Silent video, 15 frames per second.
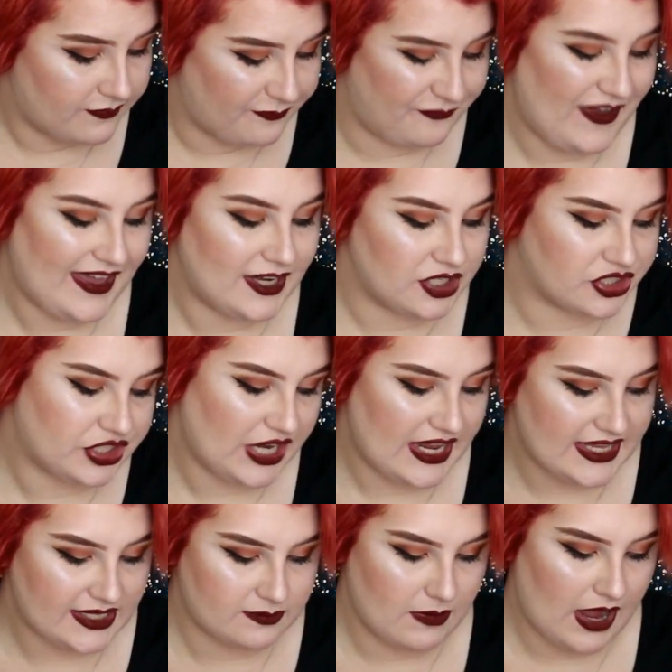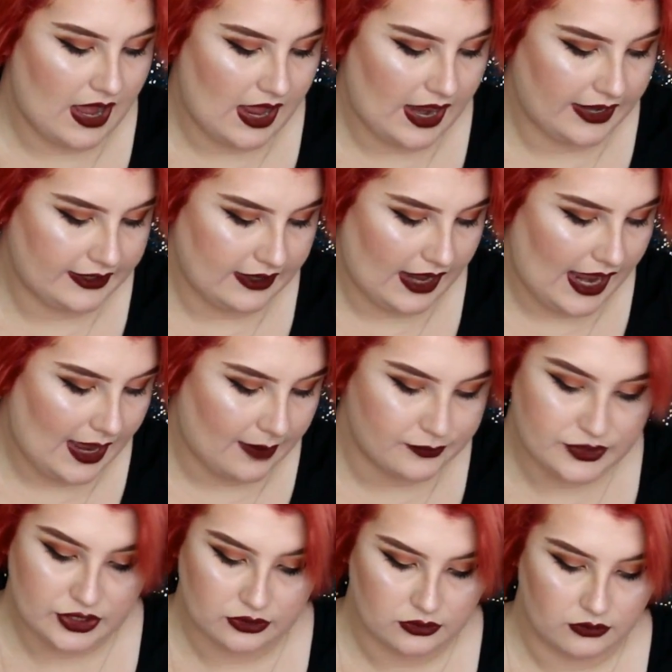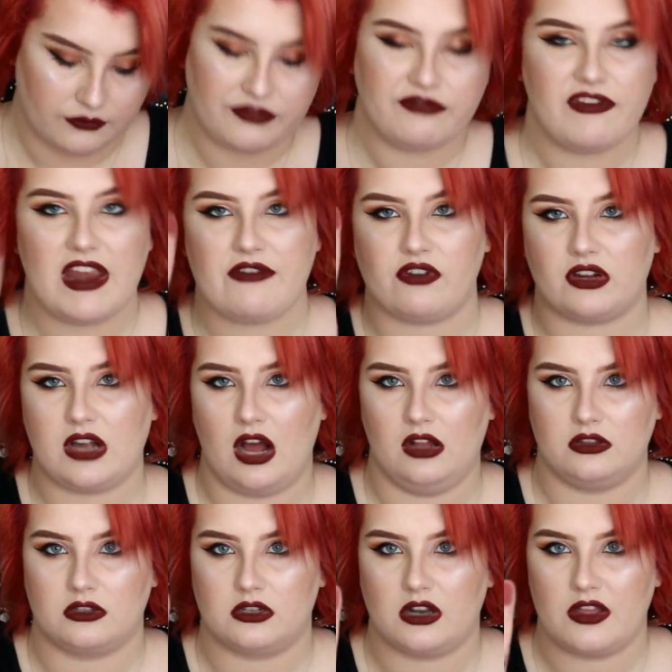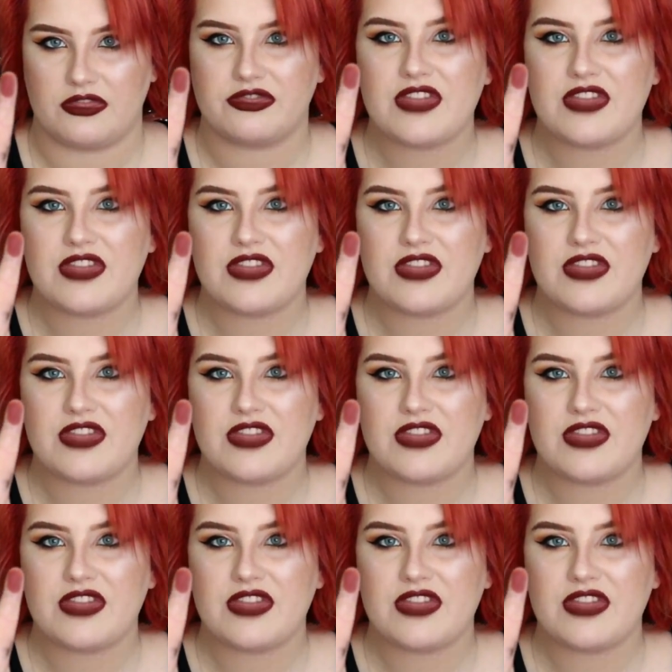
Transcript: Fetish is my absolute favorite color.